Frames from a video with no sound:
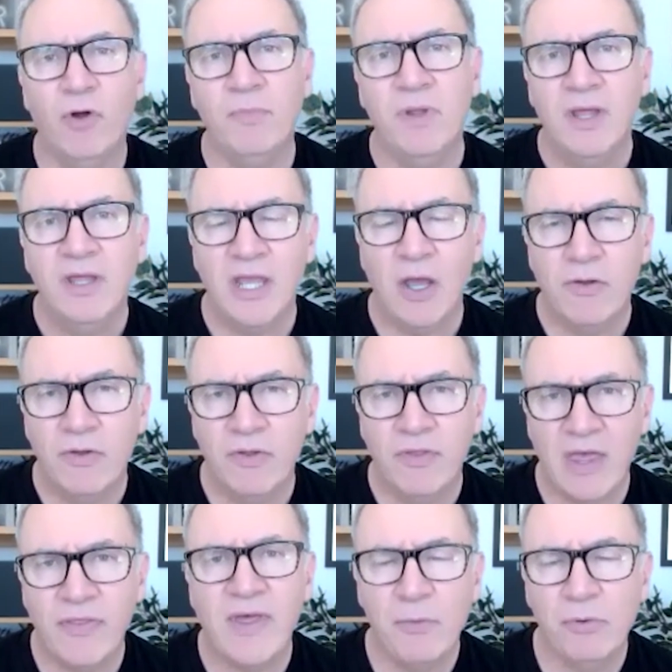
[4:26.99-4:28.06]
you know, they
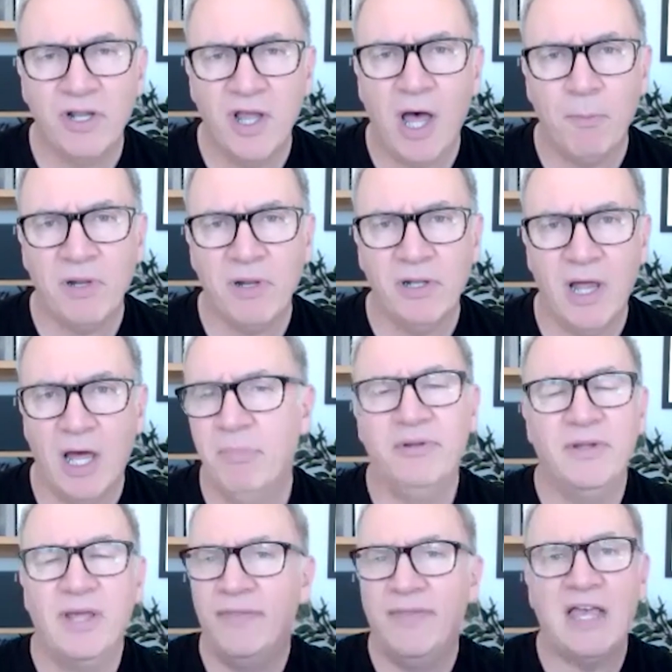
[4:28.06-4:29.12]
were a cup club, and
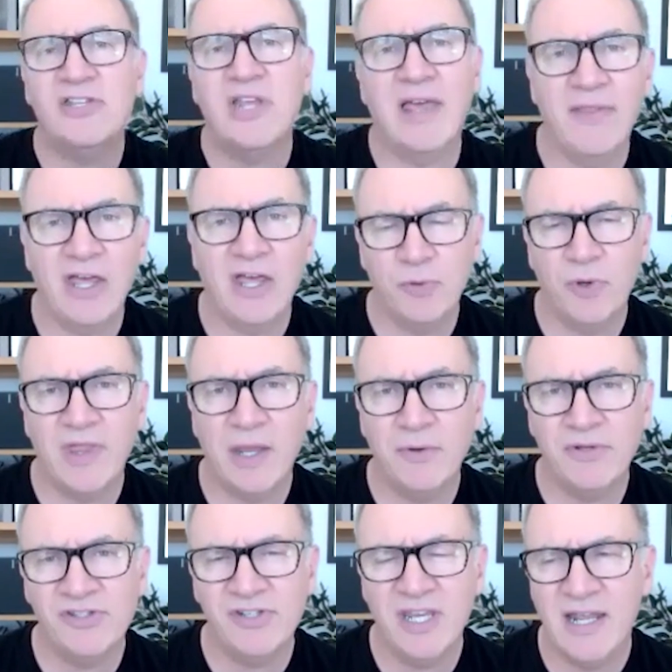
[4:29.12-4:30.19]
that's what they were
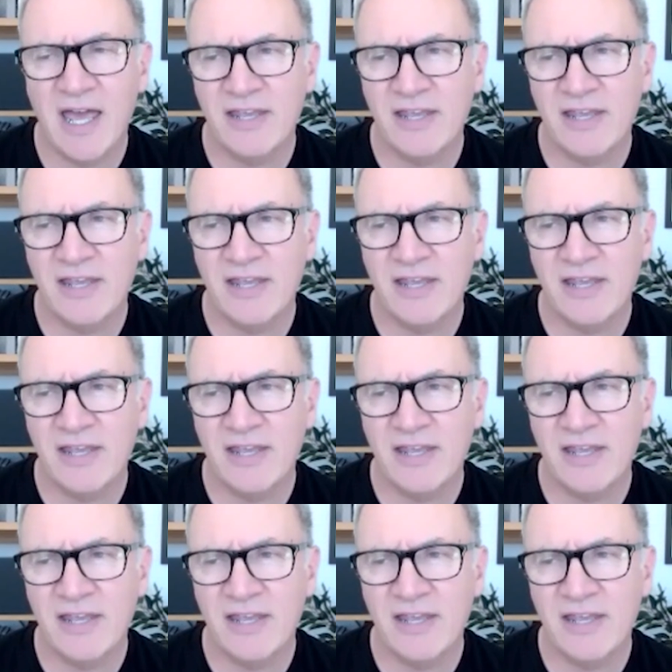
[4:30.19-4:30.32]
seen as.